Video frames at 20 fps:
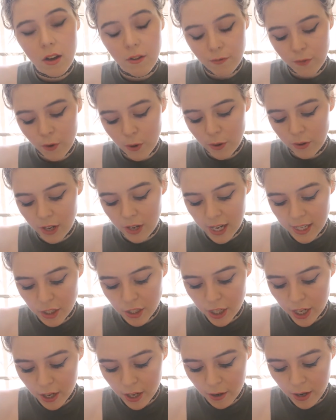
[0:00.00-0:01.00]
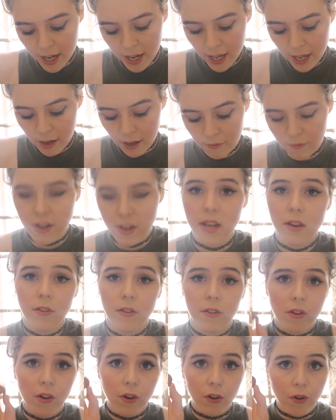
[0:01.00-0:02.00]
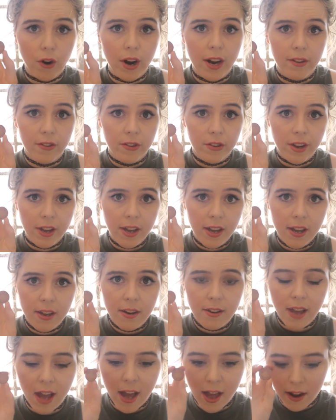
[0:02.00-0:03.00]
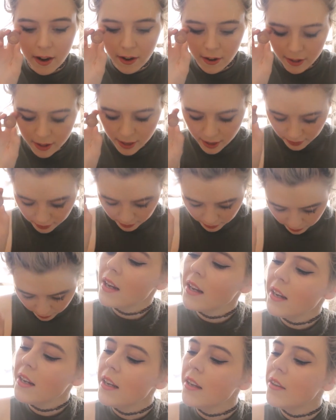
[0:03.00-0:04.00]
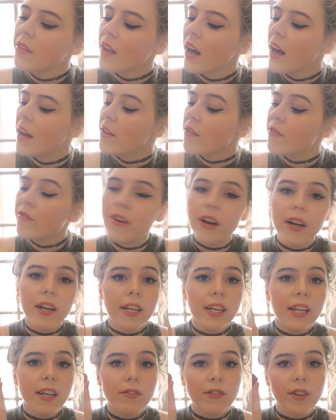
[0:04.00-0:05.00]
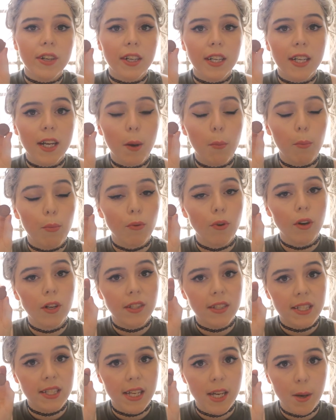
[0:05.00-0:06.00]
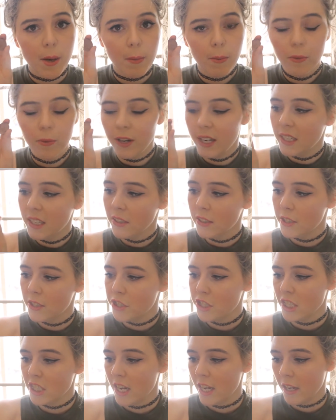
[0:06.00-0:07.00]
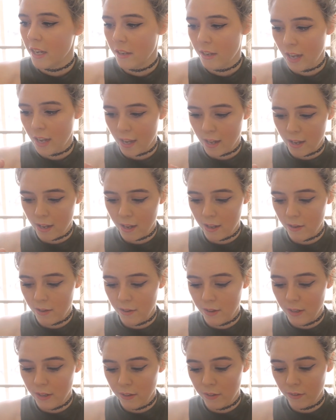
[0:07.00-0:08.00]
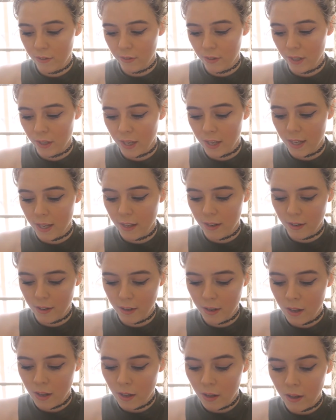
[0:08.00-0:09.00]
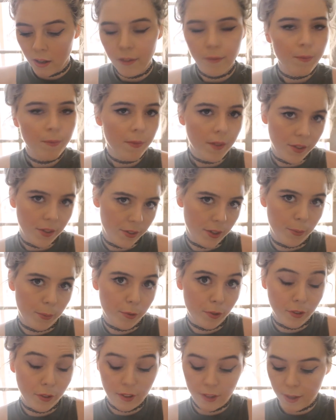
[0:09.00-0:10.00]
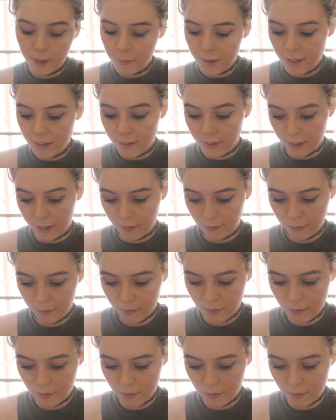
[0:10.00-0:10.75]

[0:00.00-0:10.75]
foiled eyeshadow I have is Grandstand, and this is a very bronzy brown shade, and this again is absolutely amazing.